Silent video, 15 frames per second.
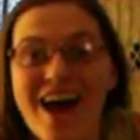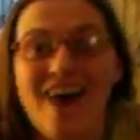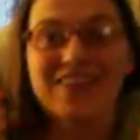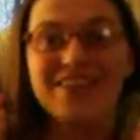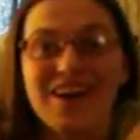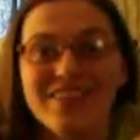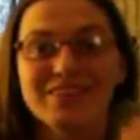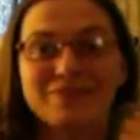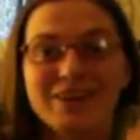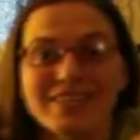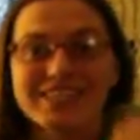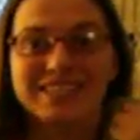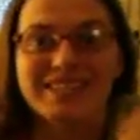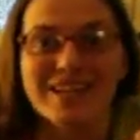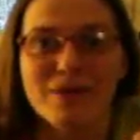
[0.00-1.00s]
another
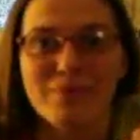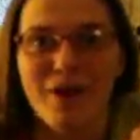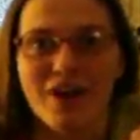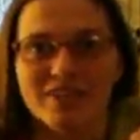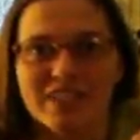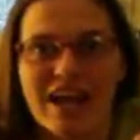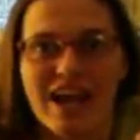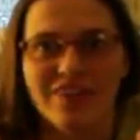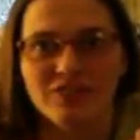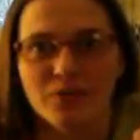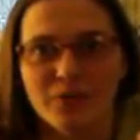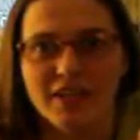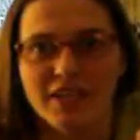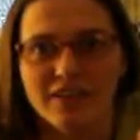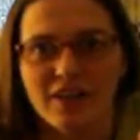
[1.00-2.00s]
Musketeer boss after we
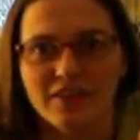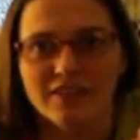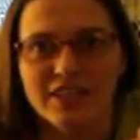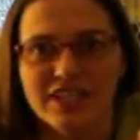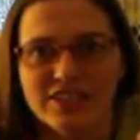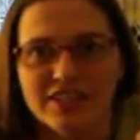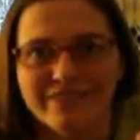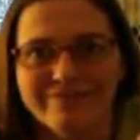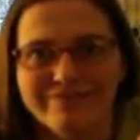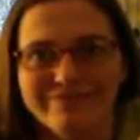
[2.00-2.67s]
get our Legion.